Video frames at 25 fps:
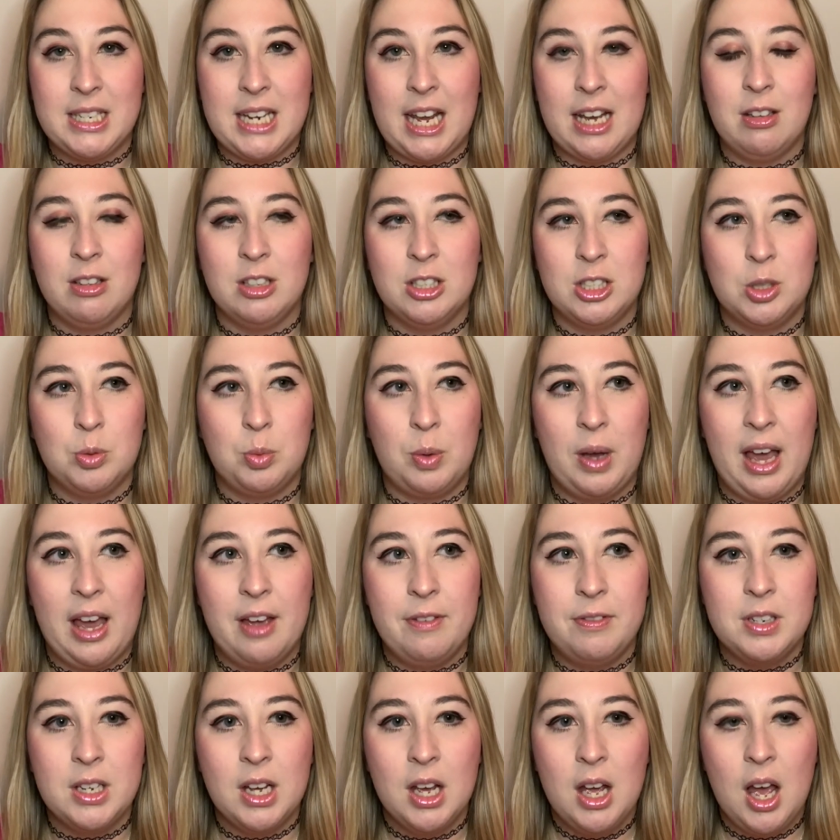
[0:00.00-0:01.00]
Taylor
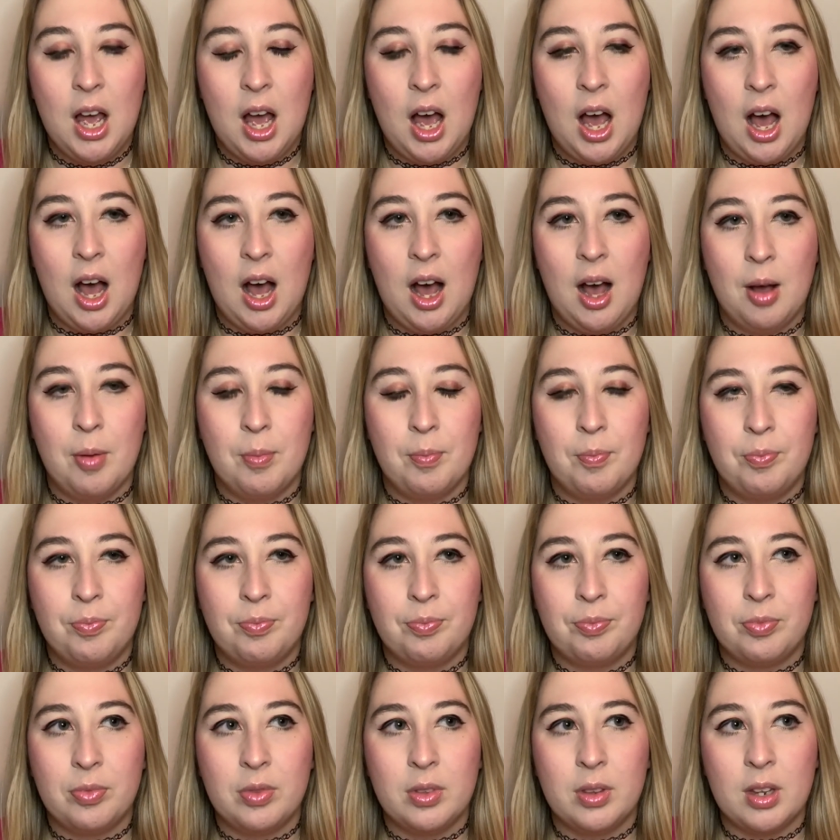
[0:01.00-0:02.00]
Swift.
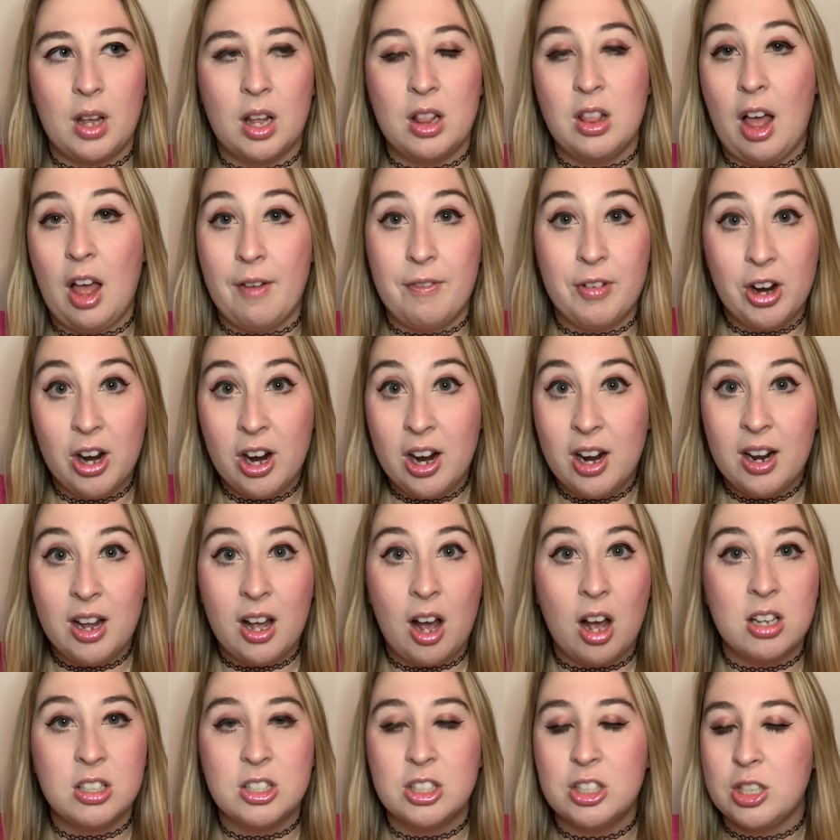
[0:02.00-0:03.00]
Lover,
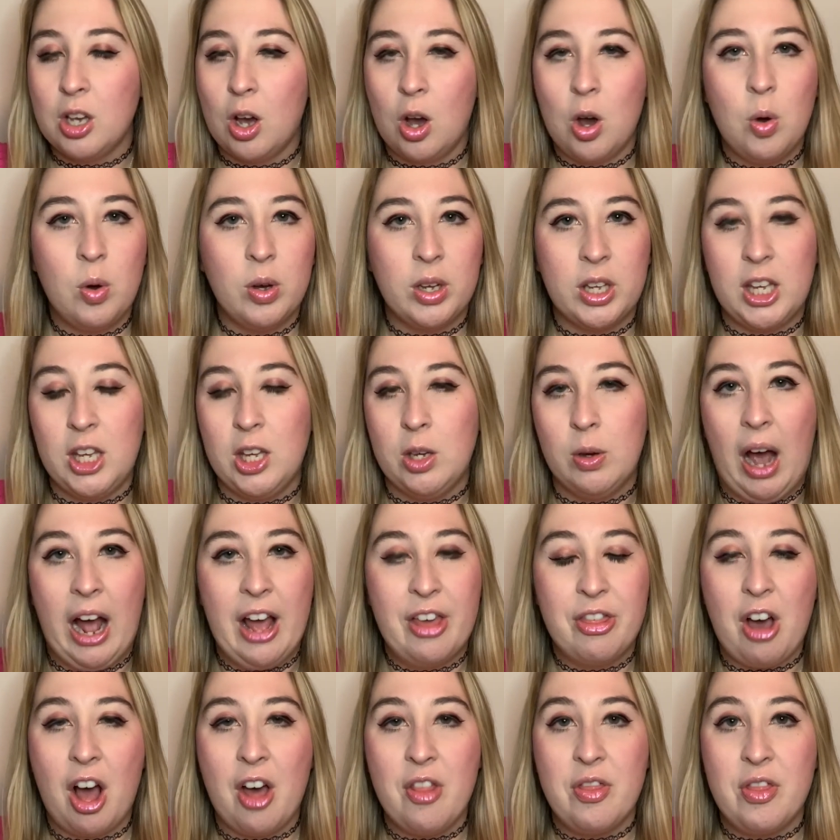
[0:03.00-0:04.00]
so cute.
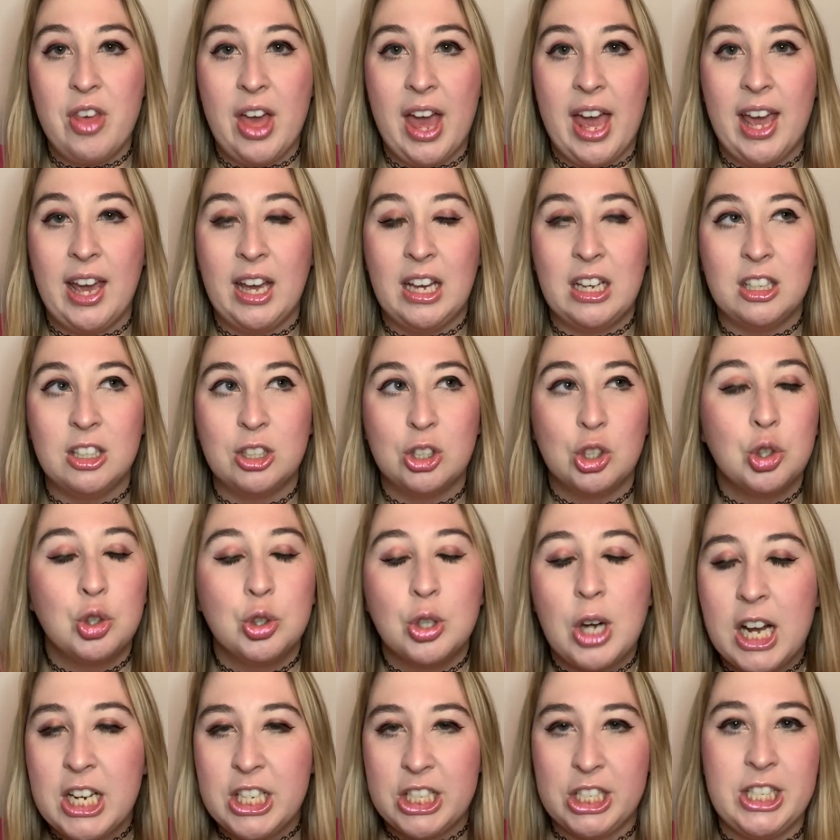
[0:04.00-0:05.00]
I thought they
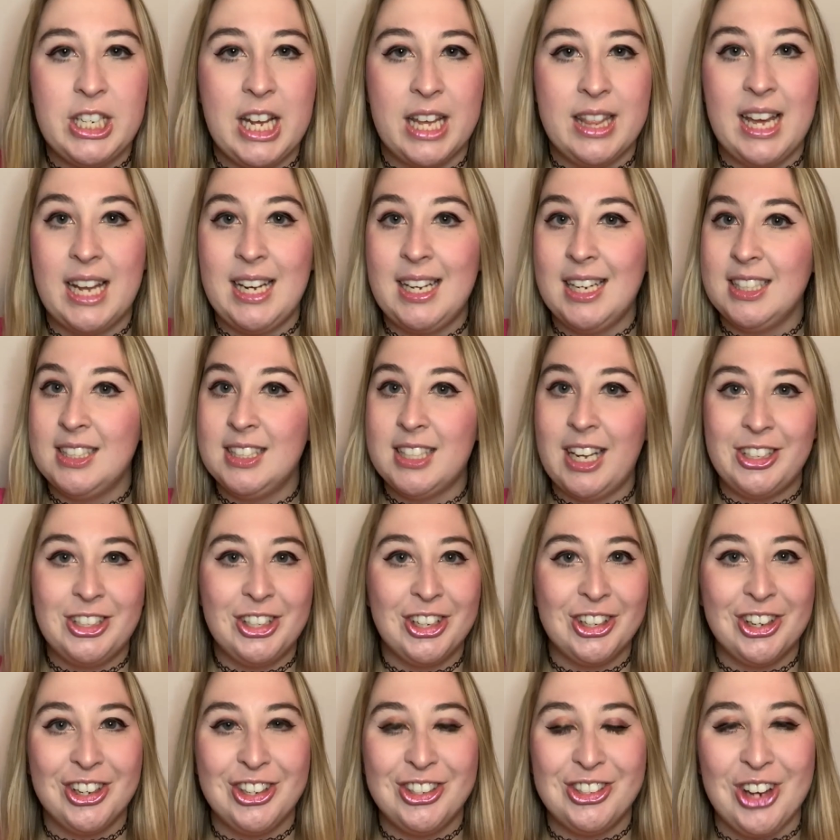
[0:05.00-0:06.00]
crushed it. They did such
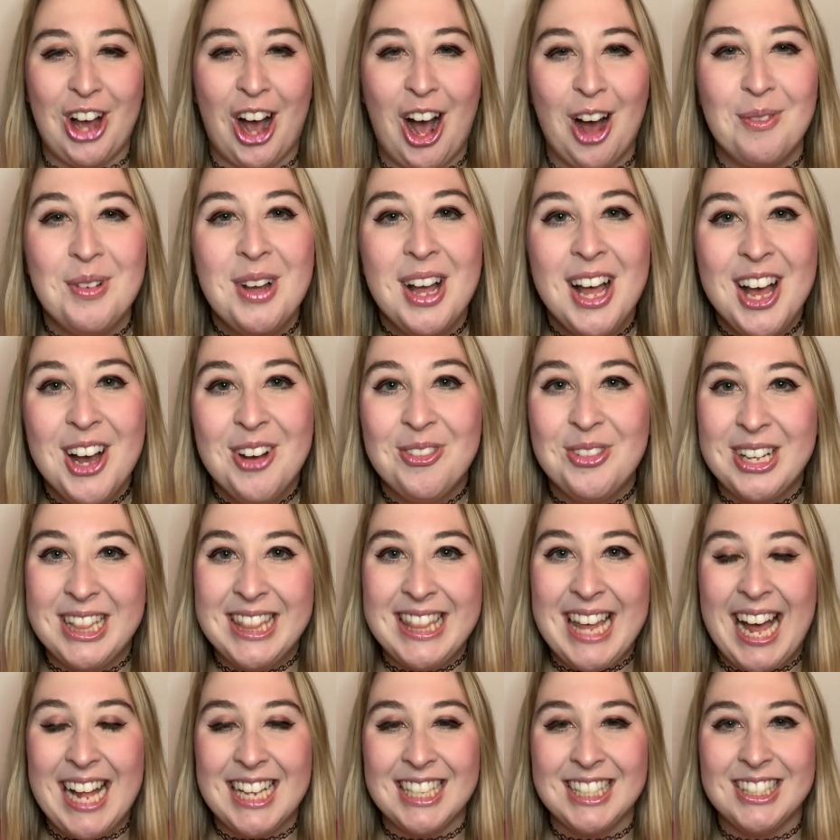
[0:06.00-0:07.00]
a good job with
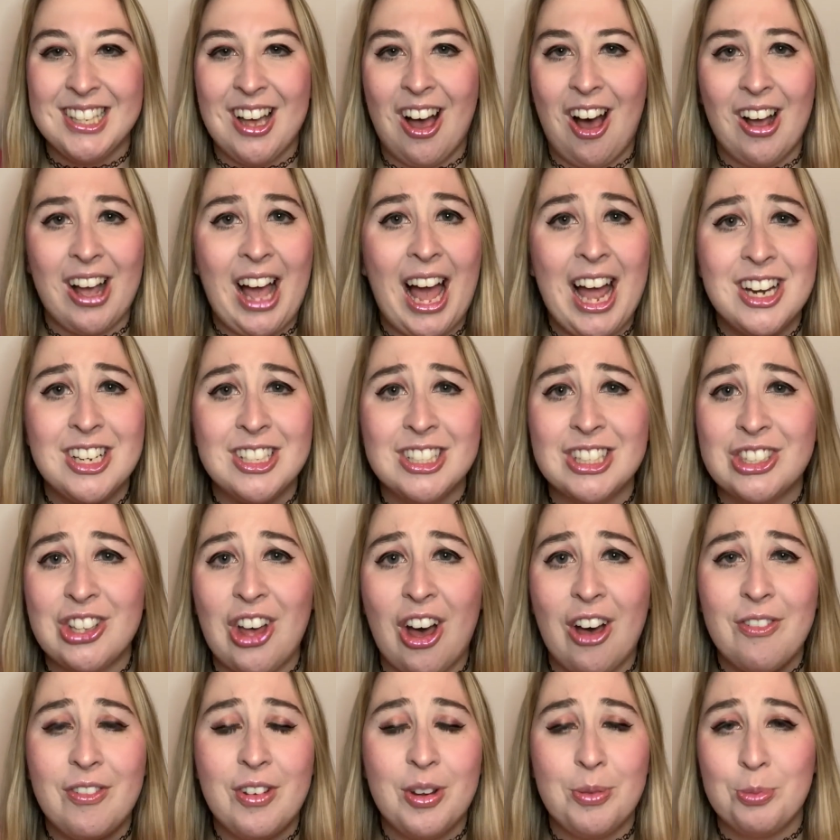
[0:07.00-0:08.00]
that song. I just
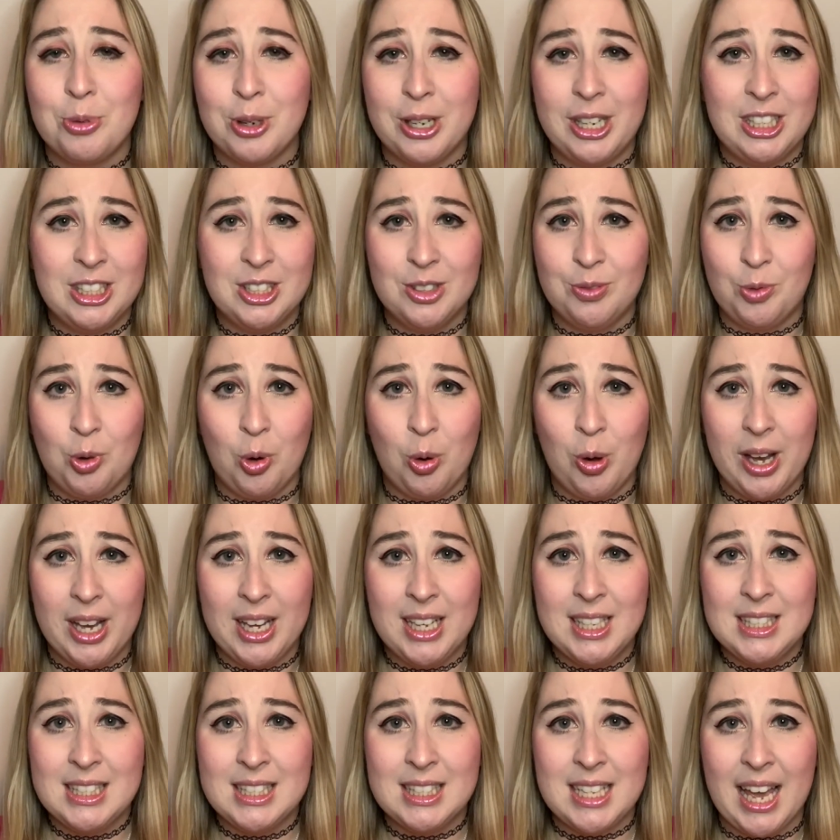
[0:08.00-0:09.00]
love Bree's
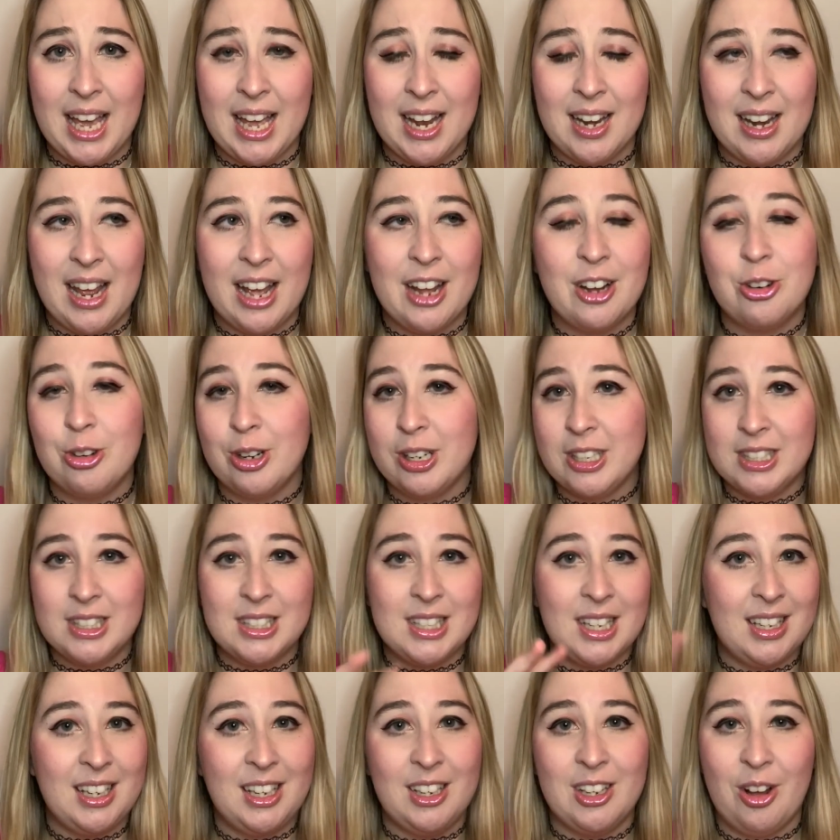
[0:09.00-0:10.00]
voice, and Chris,
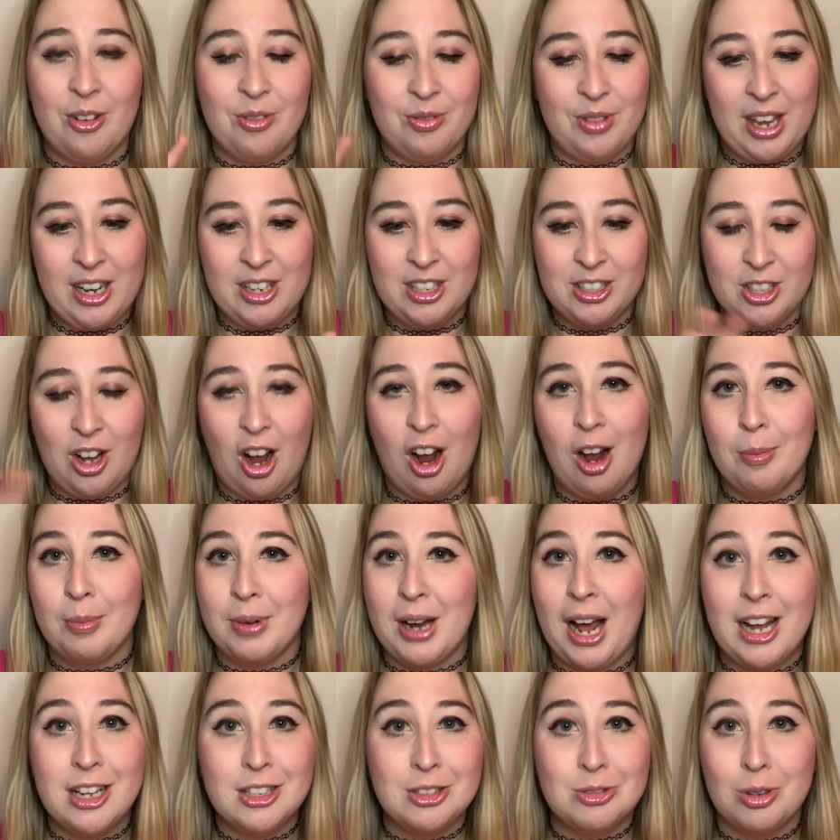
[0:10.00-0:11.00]
you know, they just
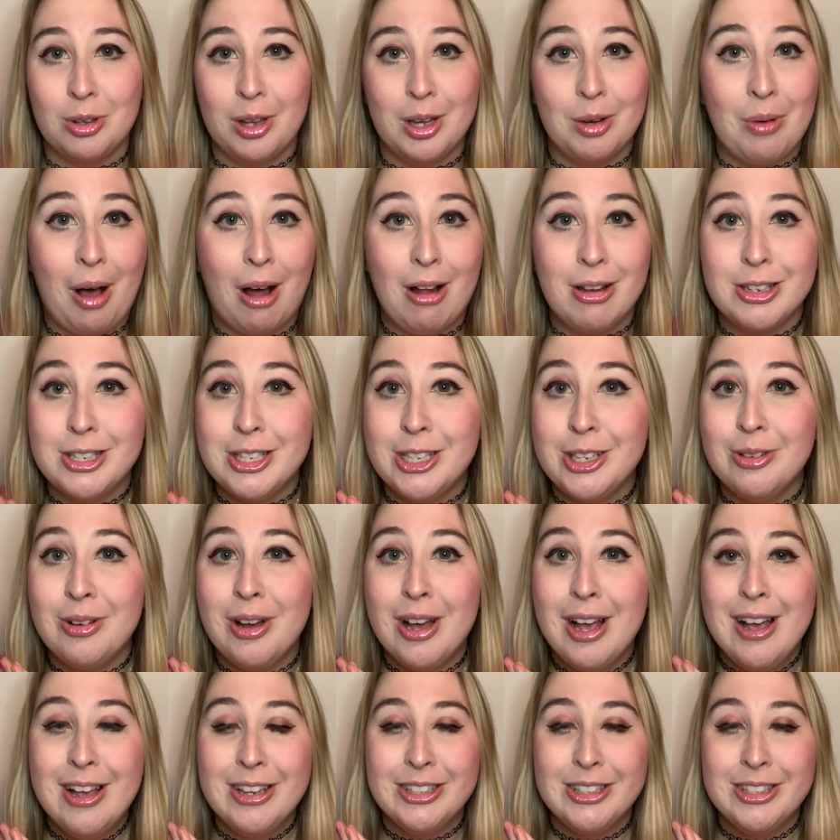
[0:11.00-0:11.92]
harmonized really well too.